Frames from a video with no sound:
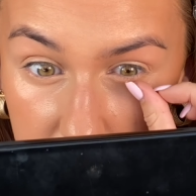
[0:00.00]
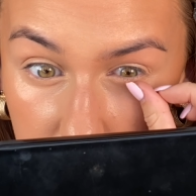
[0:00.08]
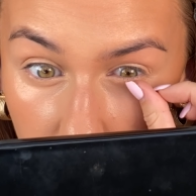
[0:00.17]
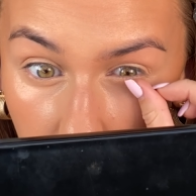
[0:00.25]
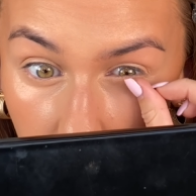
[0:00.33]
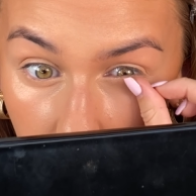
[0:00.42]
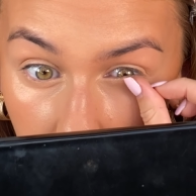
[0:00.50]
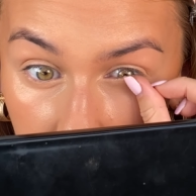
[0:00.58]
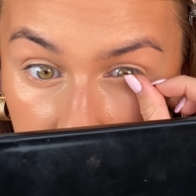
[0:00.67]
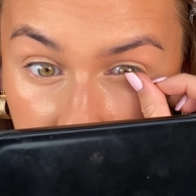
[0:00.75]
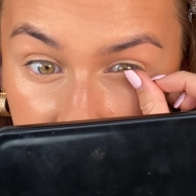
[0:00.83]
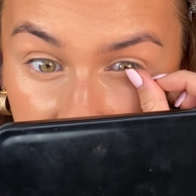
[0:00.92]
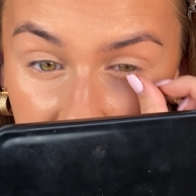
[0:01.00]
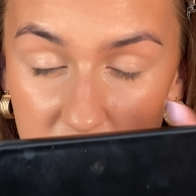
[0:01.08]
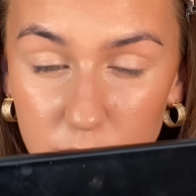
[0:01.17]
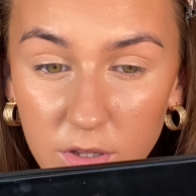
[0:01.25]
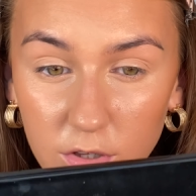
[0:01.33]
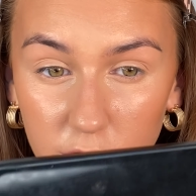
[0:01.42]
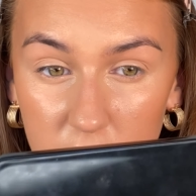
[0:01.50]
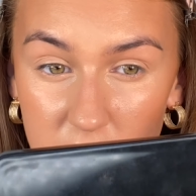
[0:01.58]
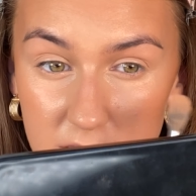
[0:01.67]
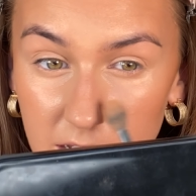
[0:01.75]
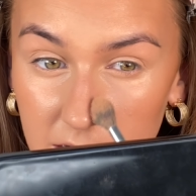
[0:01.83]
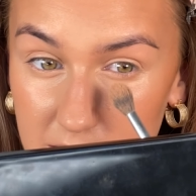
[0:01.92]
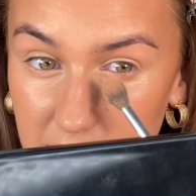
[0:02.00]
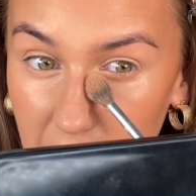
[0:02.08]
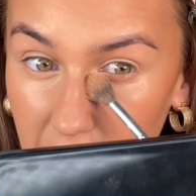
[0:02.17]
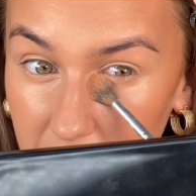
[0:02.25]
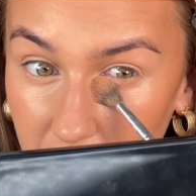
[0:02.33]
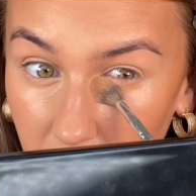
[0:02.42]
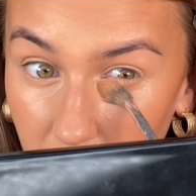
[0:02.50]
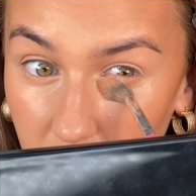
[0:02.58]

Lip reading: not, the thing is with creasing is like,